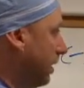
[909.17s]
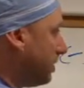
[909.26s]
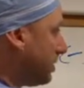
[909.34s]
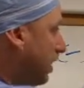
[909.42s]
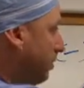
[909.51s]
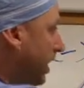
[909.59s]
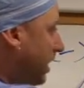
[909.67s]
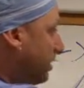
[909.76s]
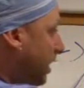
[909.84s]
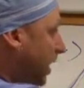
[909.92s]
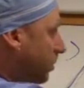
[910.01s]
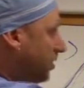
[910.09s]
many
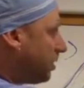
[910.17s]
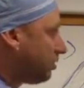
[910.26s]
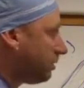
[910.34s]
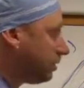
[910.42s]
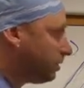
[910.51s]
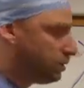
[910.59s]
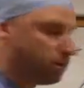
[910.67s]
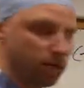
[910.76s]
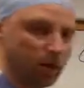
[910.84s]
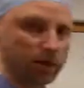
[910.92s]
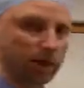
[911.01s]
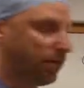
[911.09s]
times you
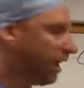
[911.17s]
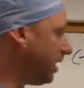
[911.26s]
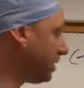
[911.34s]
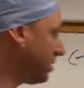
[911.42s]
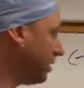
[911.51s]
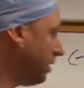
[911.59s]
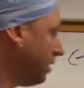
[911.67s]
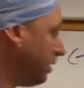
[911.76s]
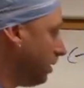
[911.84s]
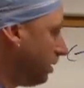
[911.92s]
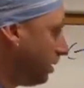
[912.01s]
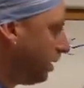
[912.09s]
don't get past here,